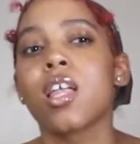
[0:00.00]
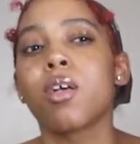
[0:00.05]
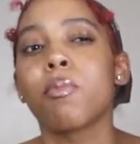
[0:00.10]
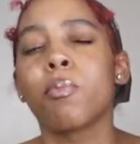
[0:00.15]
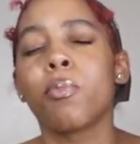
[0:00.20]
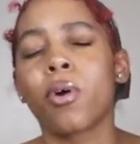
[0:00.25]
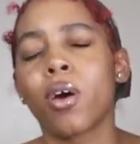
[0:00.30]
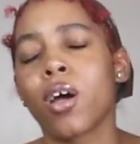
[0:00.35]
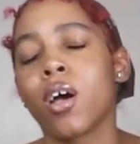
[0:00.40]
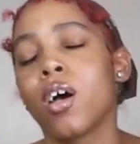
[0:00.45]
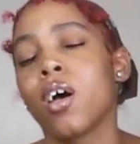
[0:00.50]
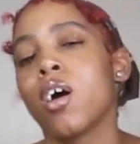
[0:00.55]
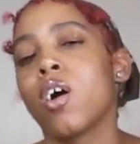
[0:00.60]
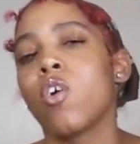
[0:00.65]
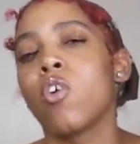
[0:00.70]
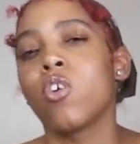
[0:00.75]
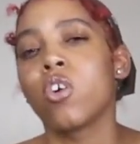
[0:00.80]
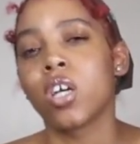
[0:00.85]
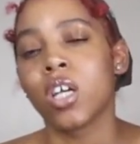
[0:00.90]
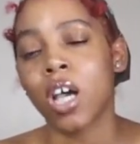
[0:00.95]
Bruh,
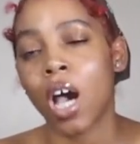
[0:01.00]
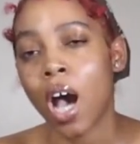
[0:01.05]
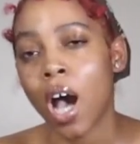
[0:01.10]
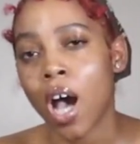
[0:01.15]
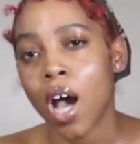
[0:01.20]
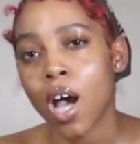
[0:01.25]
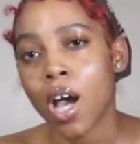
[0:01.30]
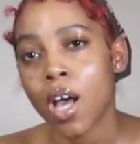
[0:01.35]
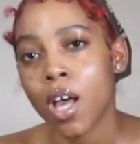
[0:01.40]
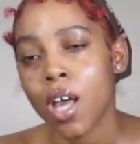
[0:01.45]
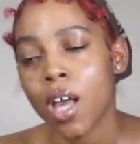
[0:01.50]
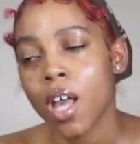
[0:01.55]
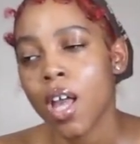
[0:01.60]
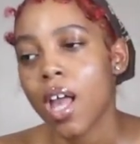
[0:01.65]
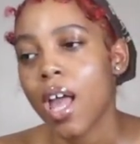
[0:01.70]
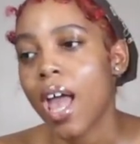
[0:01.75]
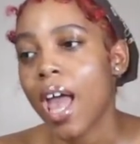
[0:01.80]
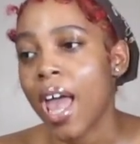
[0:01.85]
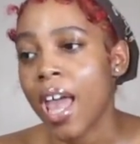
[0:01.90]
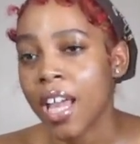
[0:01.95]
on God,
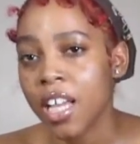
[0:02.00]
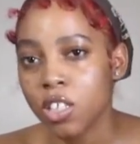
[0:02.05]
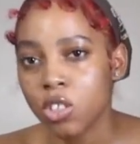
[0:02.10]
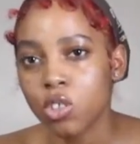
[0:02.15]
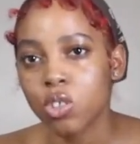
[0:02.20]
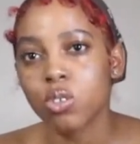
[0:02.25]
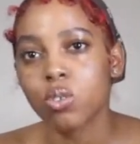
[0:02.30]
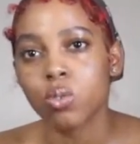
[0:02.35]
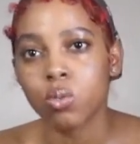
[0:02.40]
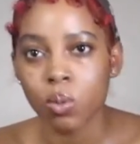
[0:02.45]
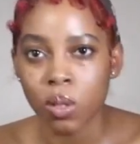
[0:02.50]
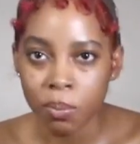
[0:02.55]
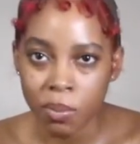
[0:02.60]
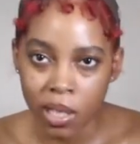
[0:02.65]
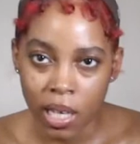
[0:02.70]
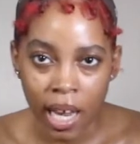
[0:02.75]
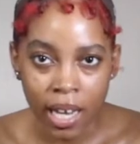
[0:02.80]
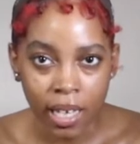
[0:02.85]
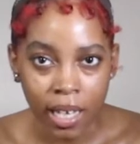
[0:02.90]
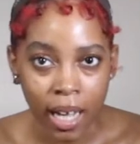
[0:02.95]
angels was with me
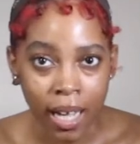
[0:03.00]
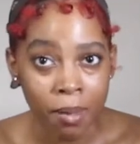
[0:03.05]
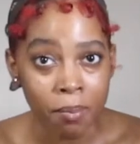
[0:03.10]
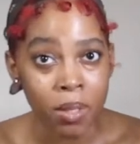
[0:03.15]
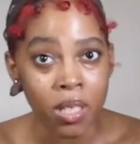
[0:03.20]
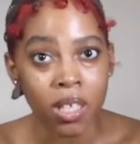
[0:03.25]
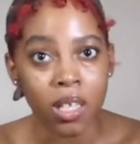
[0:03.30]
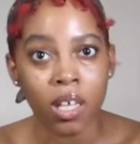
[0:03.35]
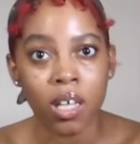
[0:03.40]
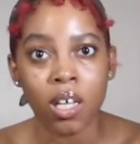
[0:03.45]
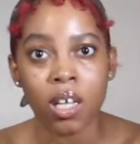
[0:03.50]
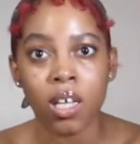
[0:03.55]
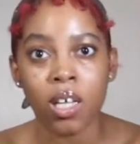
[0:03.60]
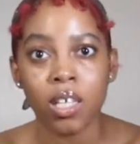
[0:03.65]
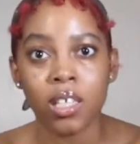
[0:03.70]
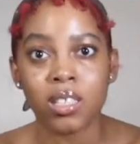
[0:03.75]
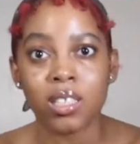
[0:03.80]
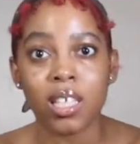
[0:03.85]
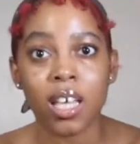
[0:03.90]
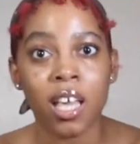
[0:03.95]
that night,
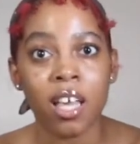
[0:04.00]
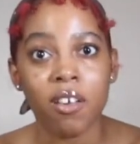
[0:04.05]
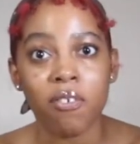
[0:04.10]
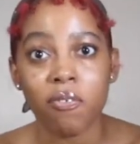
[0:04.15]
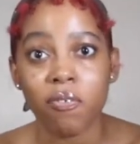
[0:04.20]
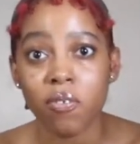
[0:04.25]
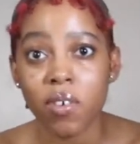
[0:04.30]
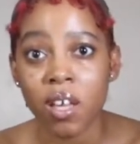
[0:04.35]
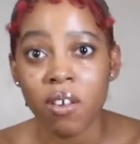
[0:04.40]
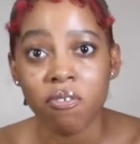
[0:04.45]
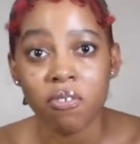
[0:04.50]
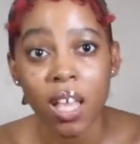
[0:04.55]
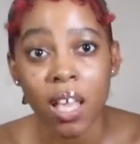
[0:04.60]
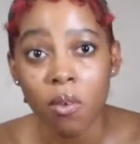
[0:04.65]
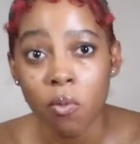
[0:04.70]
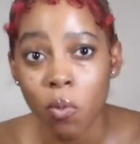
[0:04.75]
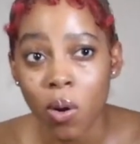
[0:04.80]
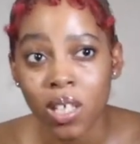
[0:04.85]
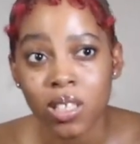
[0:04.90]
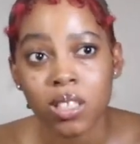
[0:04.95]
because if they
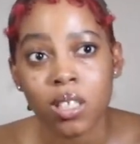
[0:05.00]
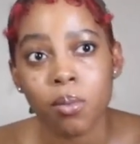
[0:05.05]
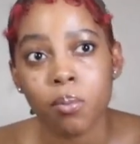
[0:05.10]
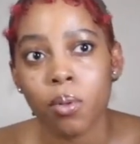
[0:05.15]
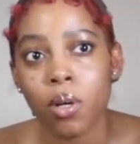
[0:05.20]
wasn't,